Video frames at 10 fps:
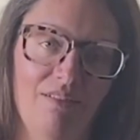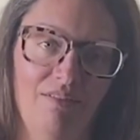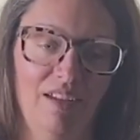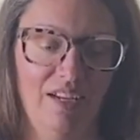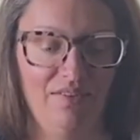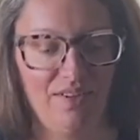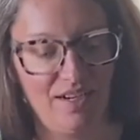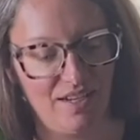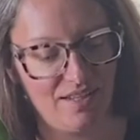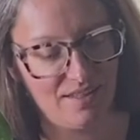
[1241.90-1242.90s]
whatever
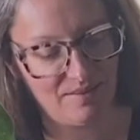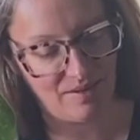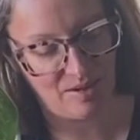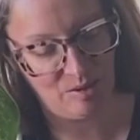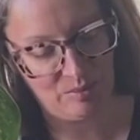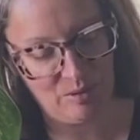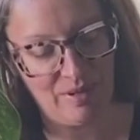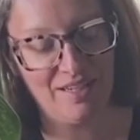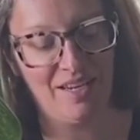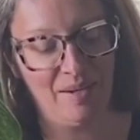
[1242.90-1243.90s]
it is. I hope you
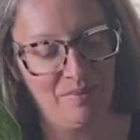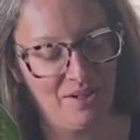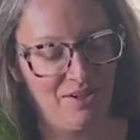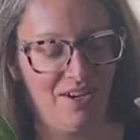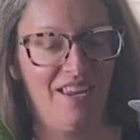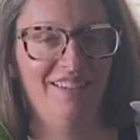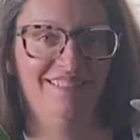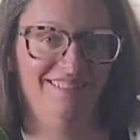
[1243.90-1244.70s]
make time to create.